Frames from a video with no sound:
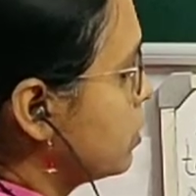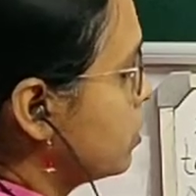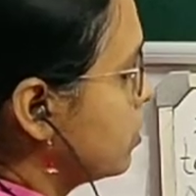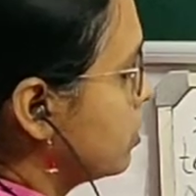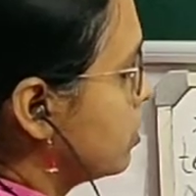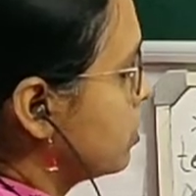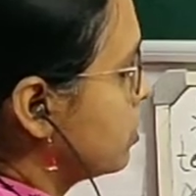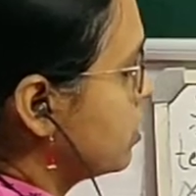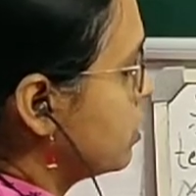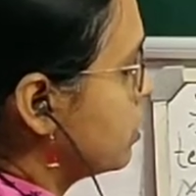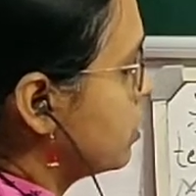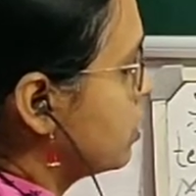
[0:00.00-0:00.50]

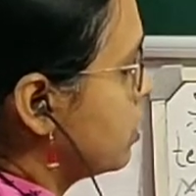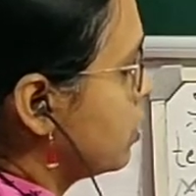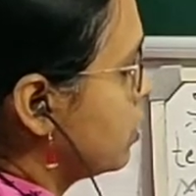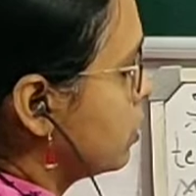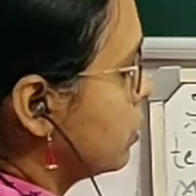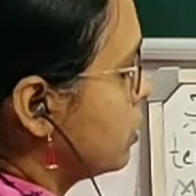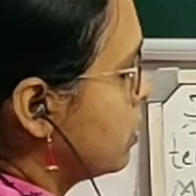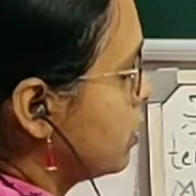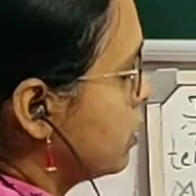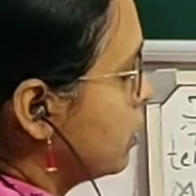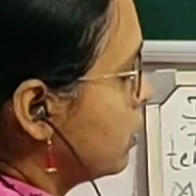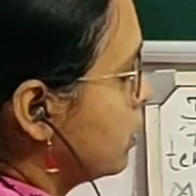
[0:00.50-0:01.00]

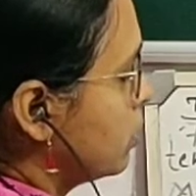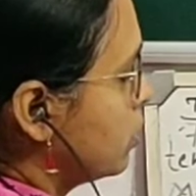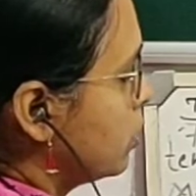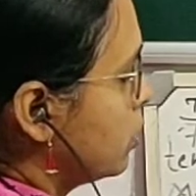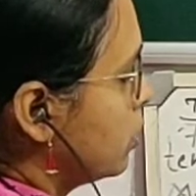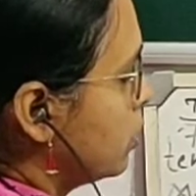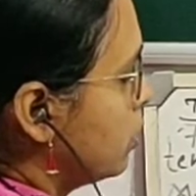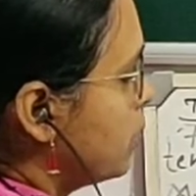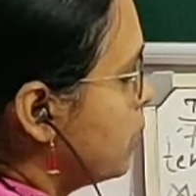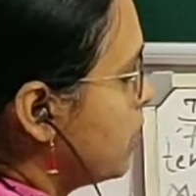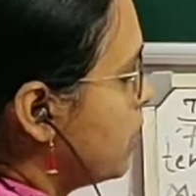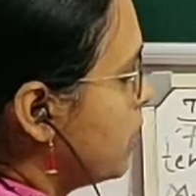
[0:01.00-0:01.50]
beliefs of
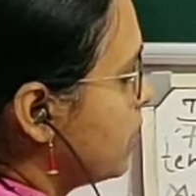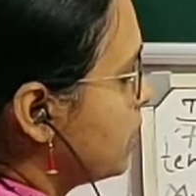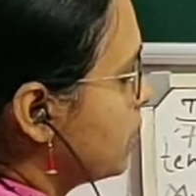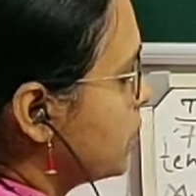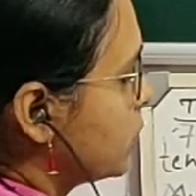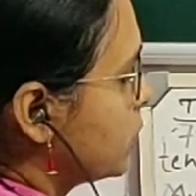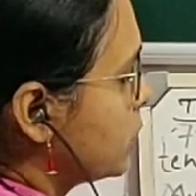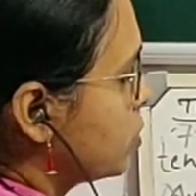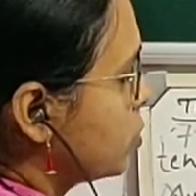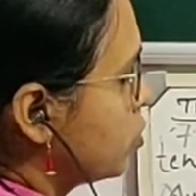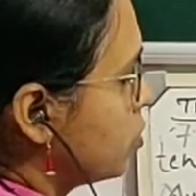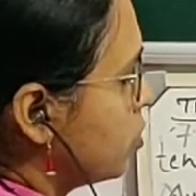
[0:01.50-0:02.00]
the
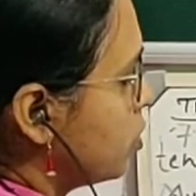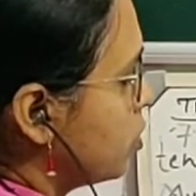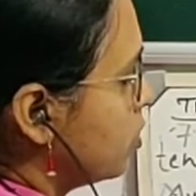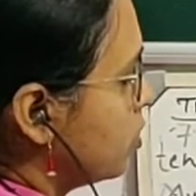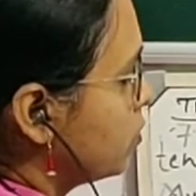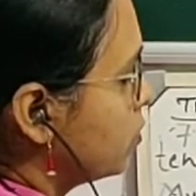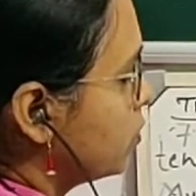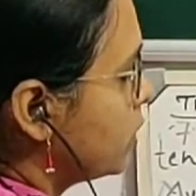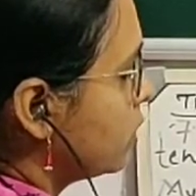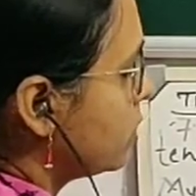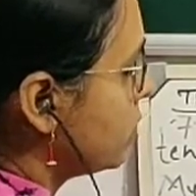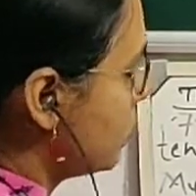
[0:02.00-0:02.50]

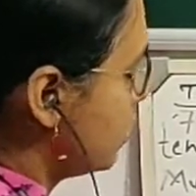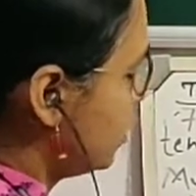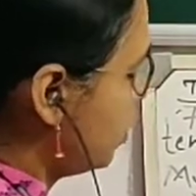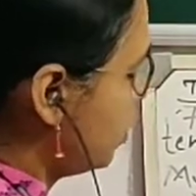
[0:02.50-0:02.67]
society.